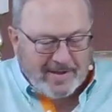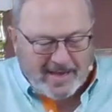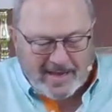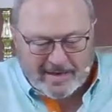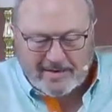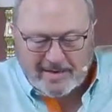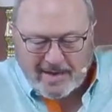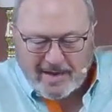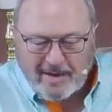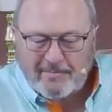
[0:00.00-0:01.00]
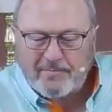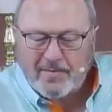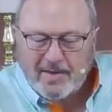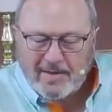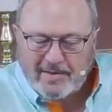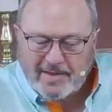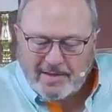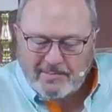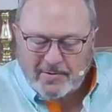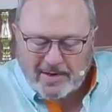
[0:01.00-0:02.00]
And
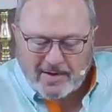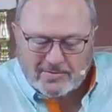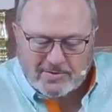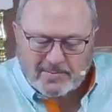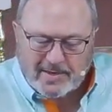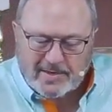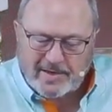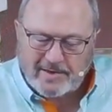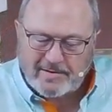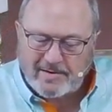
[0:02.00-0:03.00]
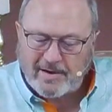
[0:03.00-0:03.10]
the pronouncement in